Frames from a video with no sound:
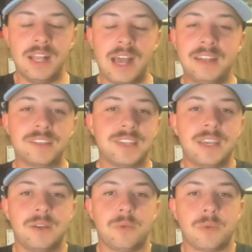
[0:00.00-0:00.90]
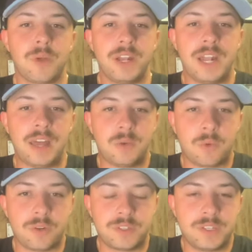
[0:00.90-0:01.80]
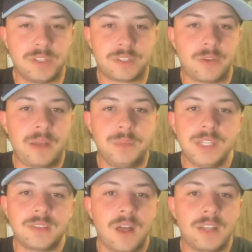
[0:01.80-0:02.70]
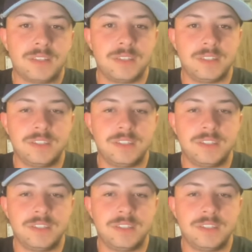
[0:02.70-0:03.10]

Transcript: Honestly, we're running out of words to describe these losses.